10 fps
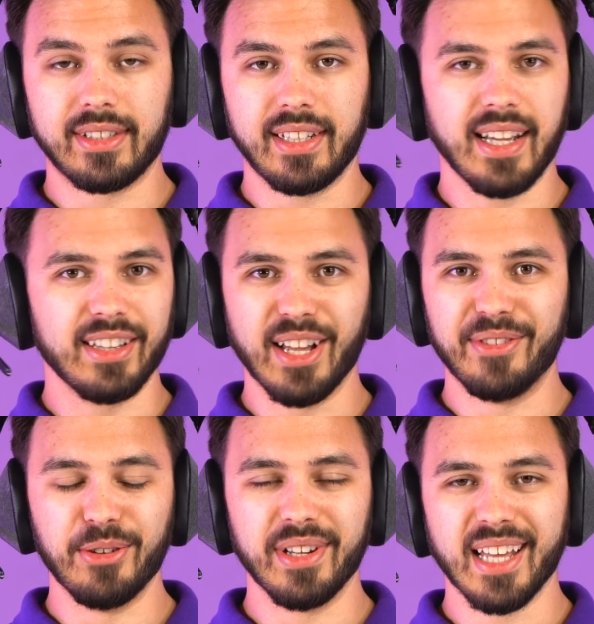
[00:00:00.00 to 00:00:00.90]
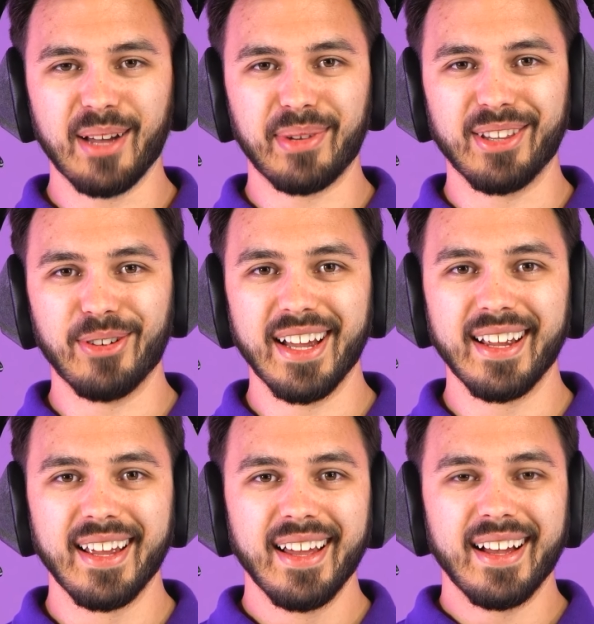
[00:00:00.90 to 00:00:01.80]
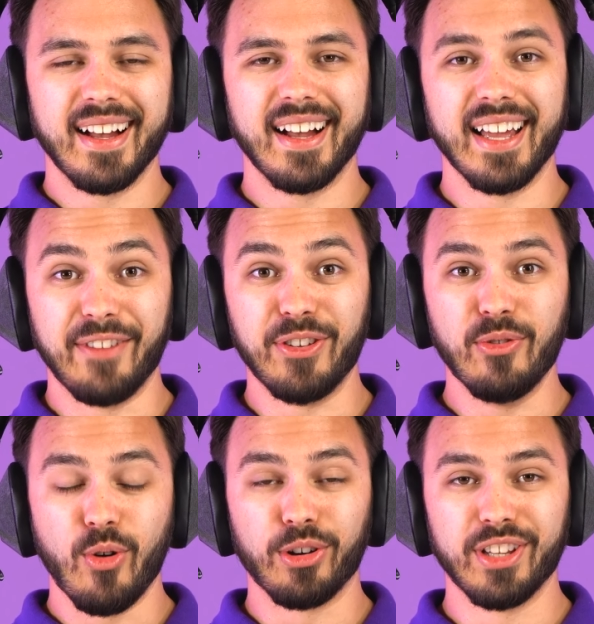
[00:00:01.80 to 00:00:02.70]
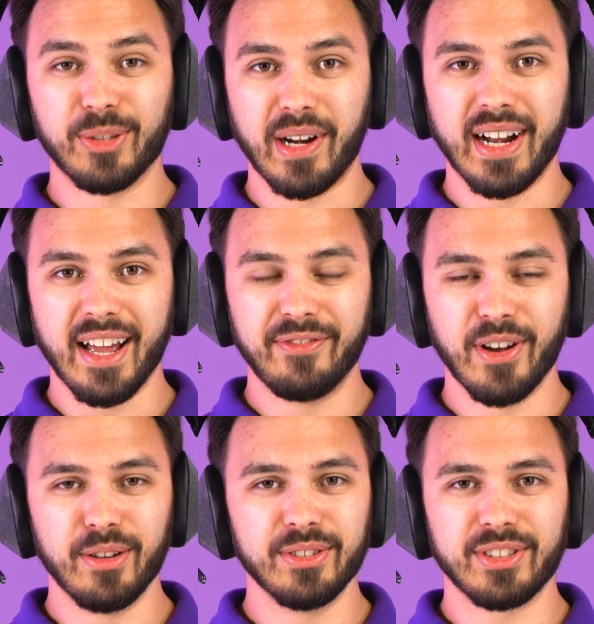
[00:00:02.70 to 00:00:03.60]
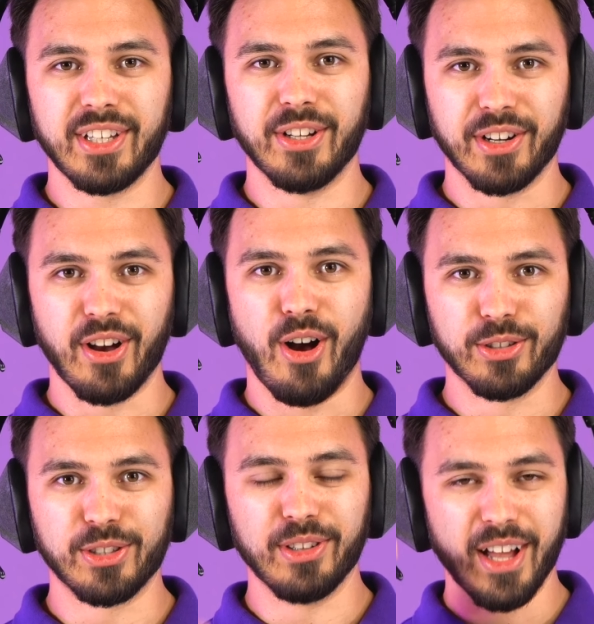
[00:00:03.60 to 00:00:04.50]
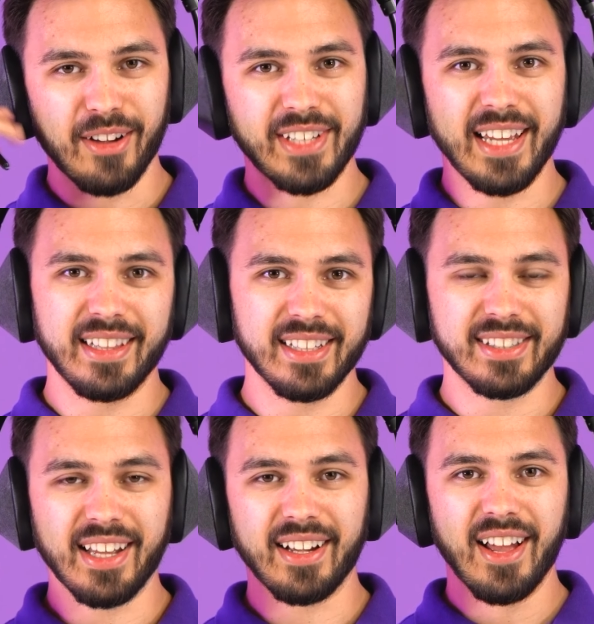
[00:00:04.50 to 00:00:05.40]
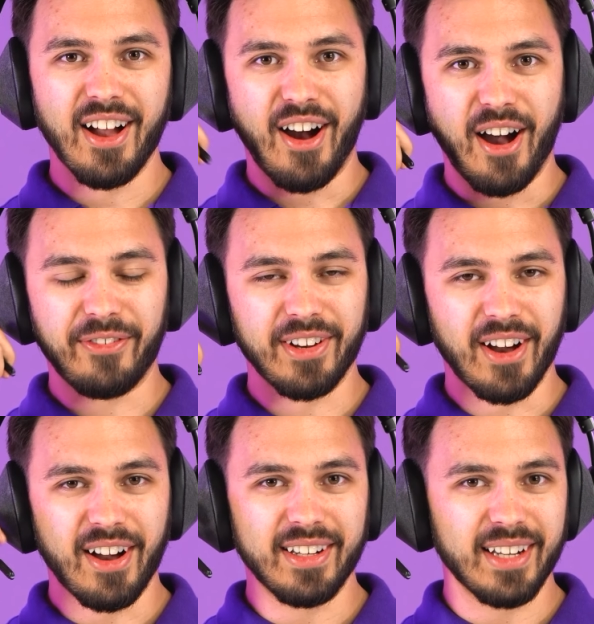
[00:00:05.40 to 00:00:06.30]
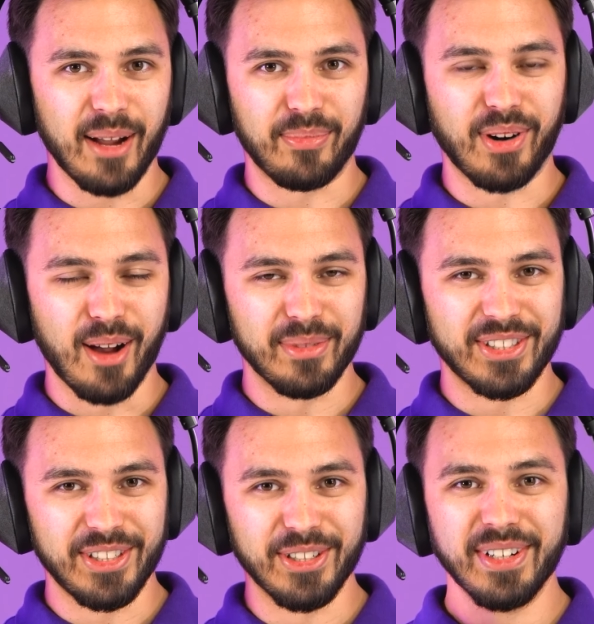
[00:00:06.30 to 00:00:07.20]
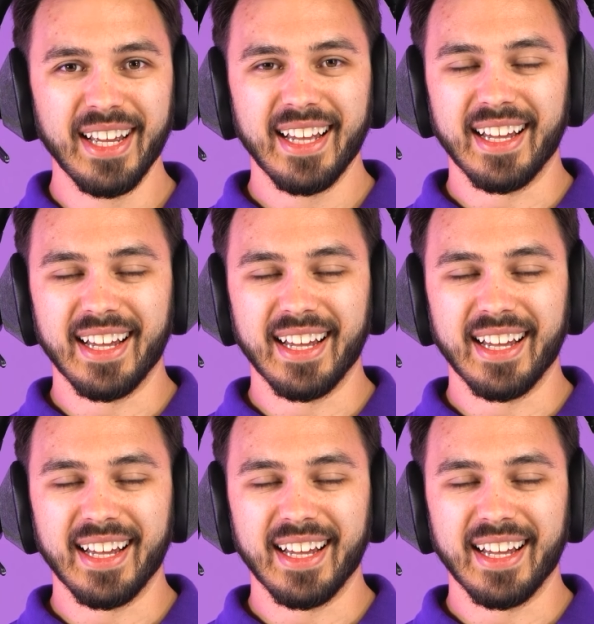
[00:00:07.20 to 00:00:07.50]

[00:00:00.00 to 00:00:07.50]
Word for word: see. I love doing that, by the way. Uh, if you order this pair of headphones, you're gonna also love taking this thing off and on, I promise you.